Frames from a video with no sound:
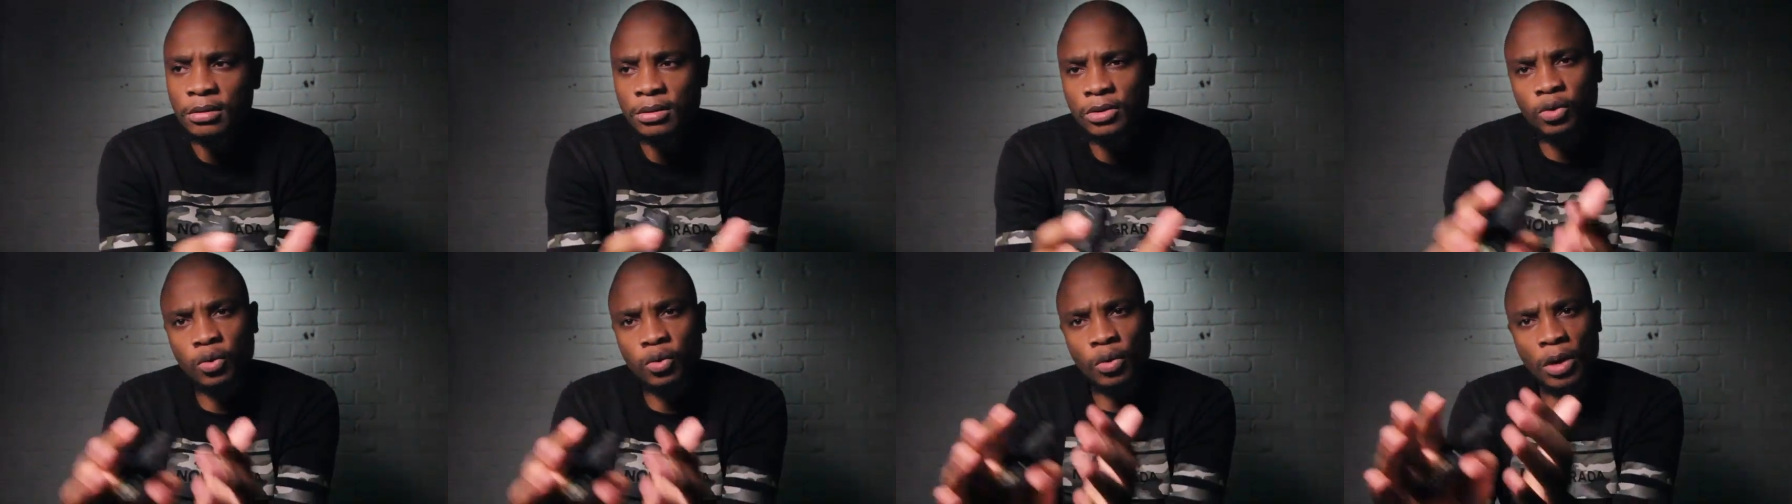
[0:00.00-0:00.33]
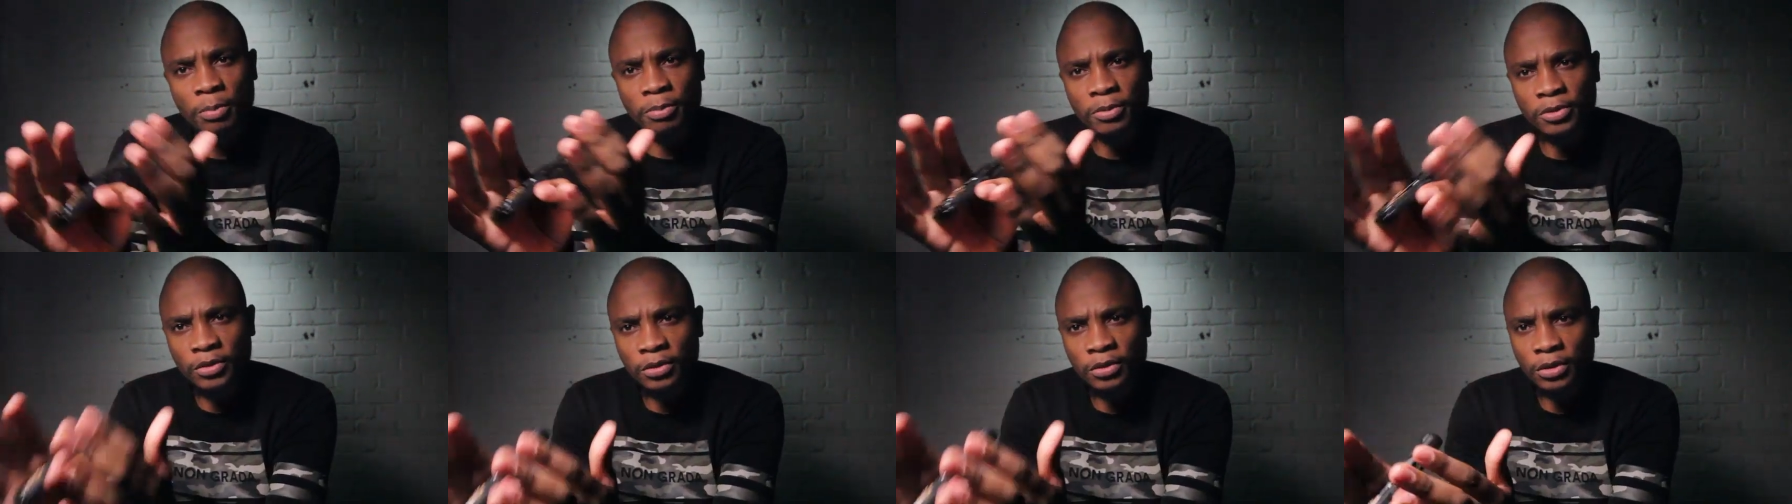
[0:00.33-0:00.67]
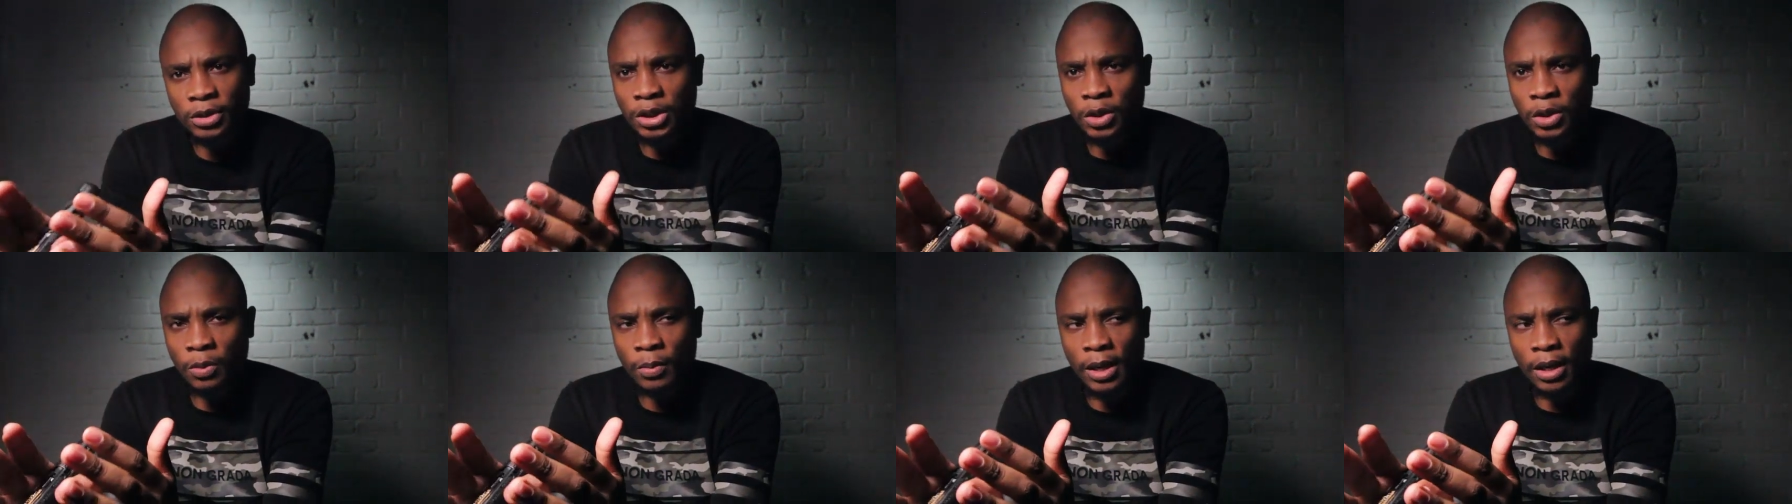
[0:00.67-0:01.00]
to
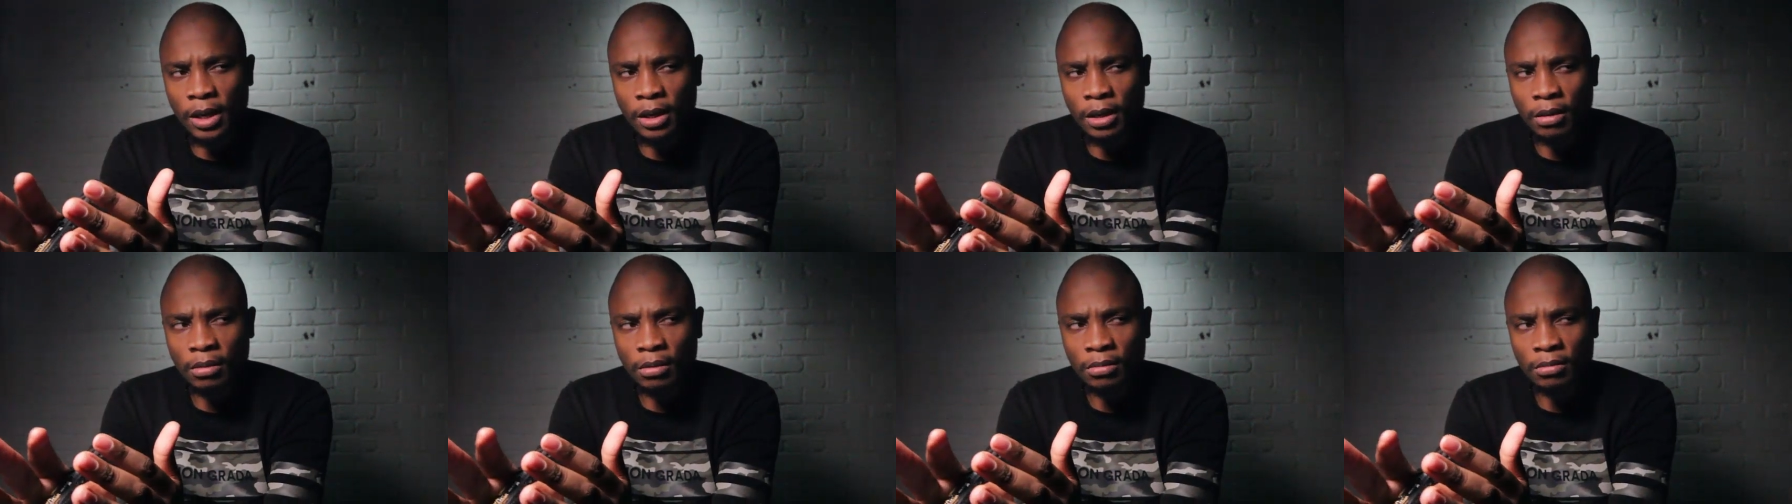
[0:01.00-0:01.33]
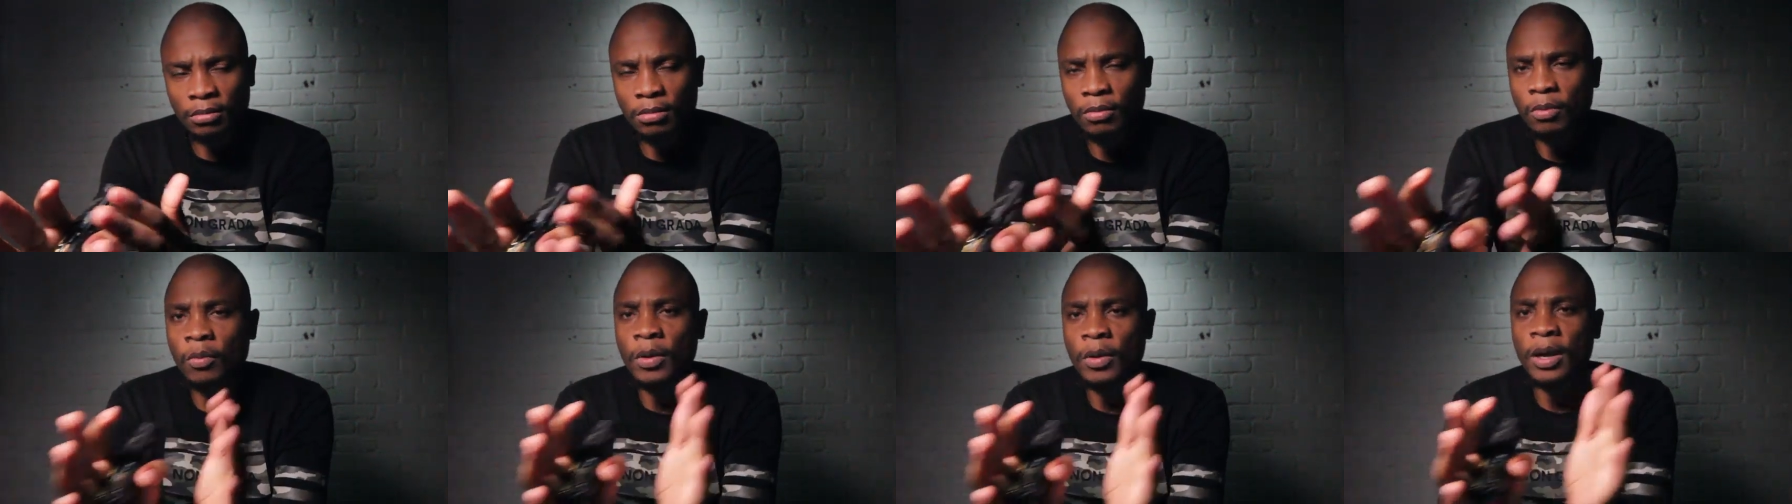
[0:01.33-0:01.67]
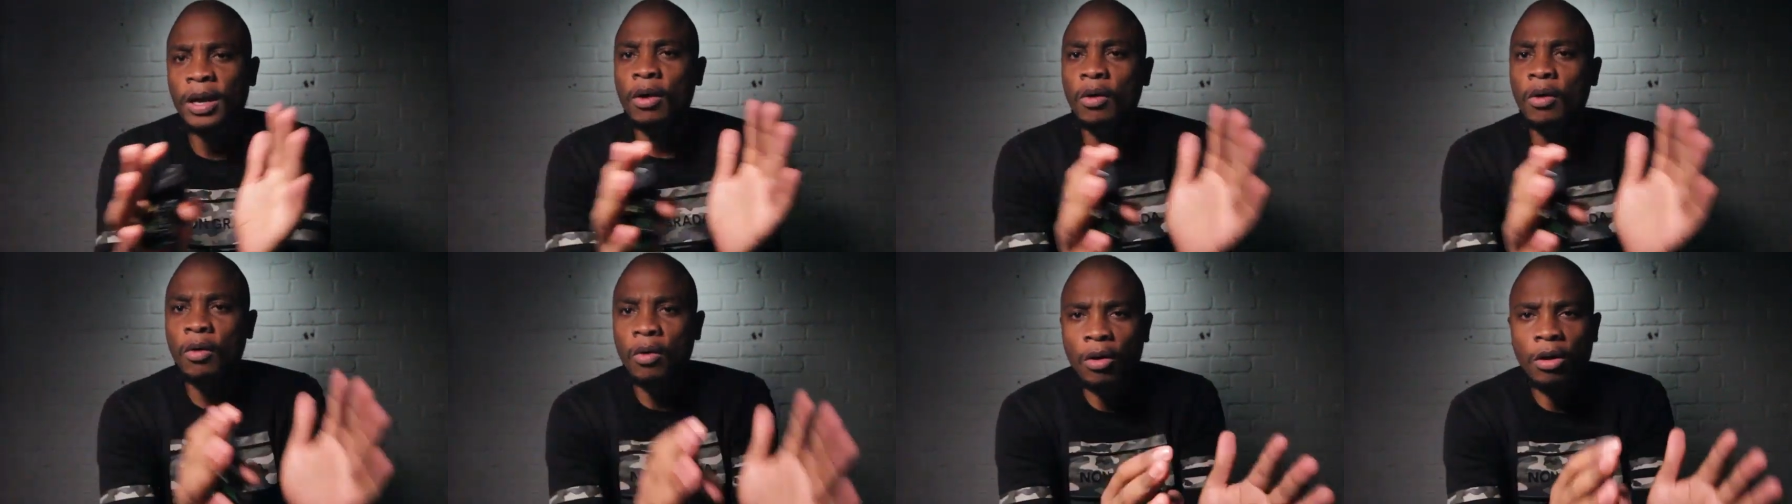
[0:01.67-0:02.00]
Apostle Chiwenga
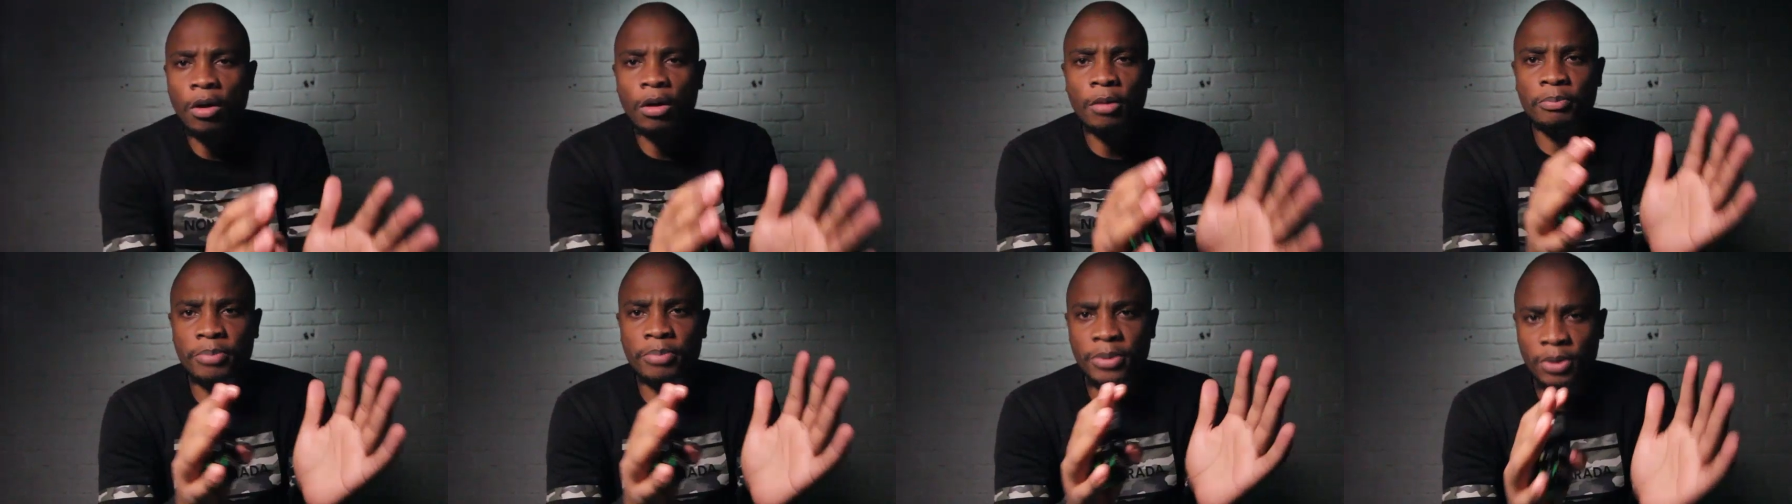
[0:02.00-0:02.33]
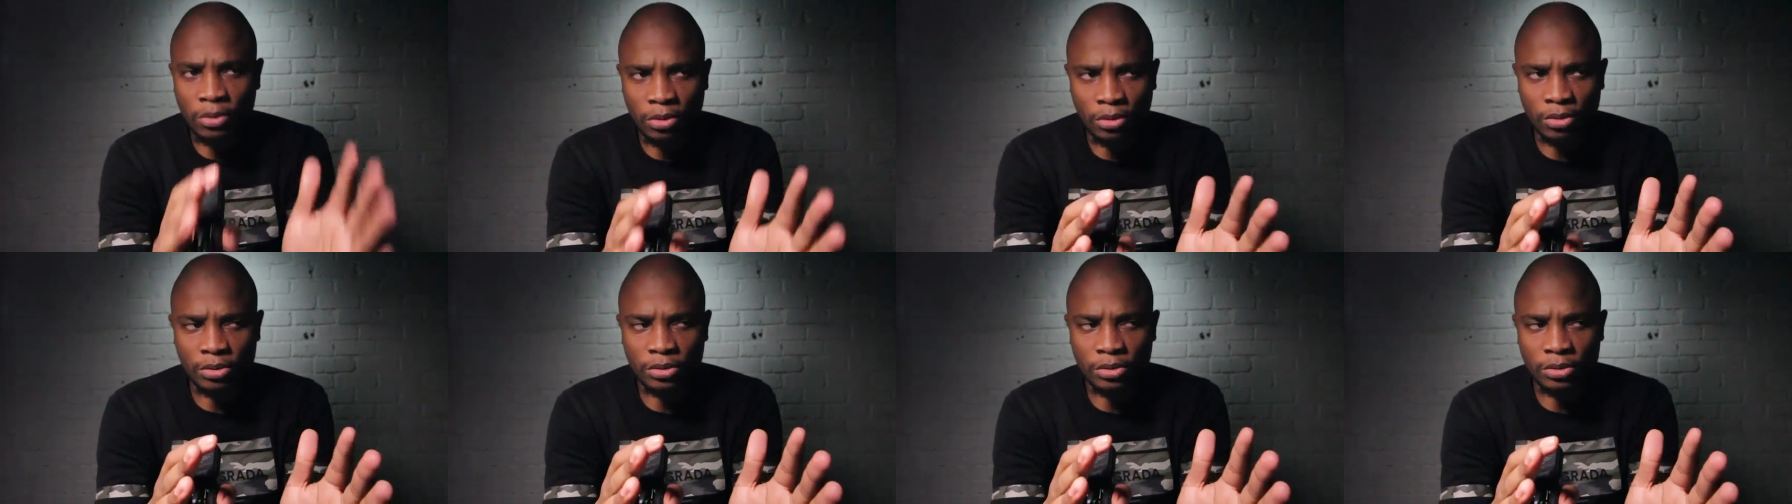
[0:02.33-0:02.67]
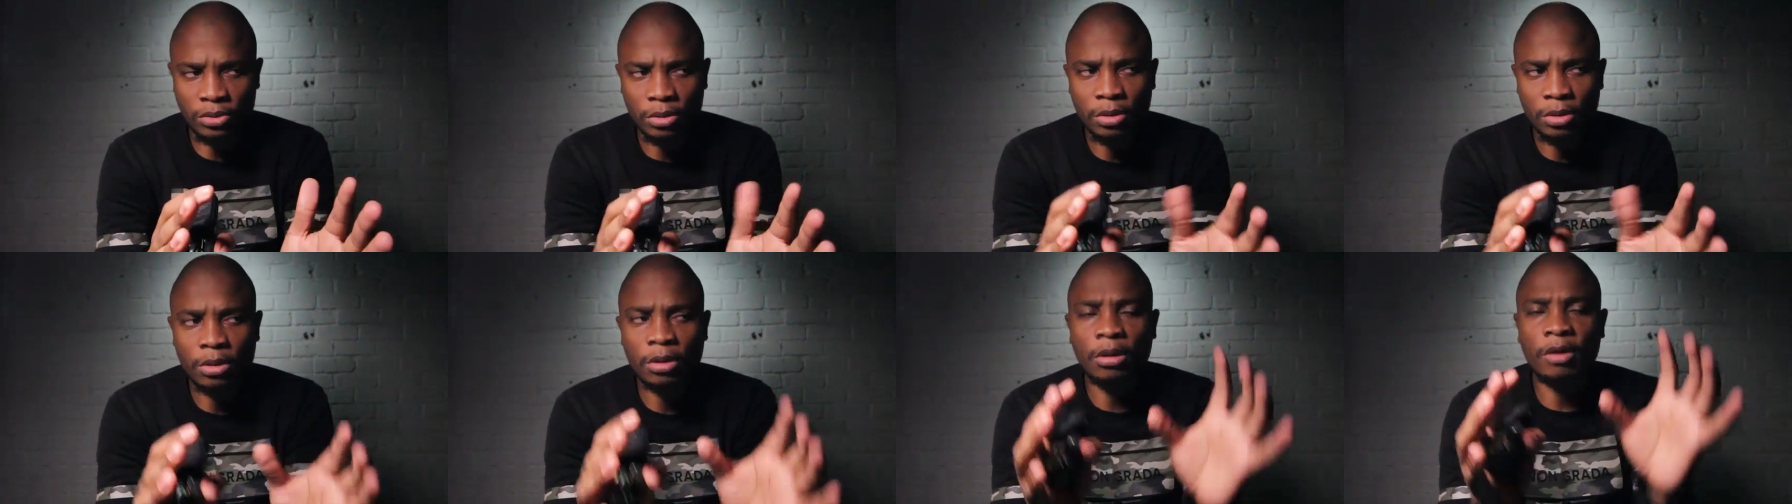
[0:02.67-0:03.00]
were all
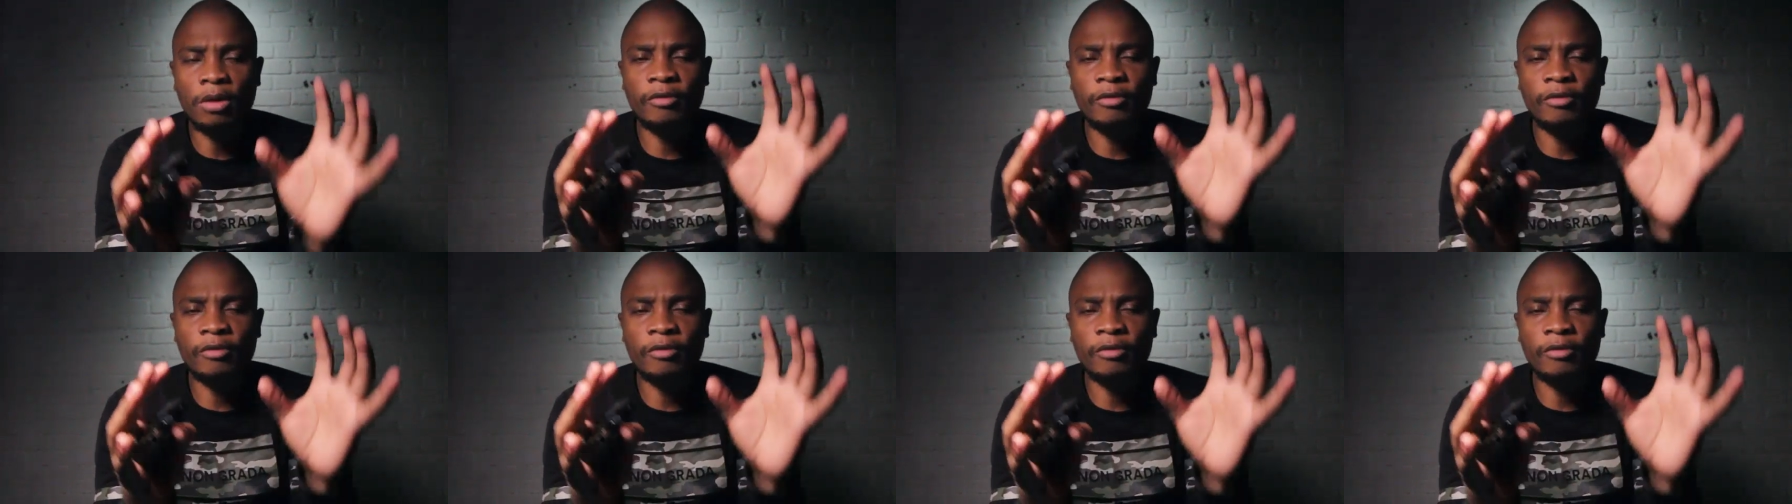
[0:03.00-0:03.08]
because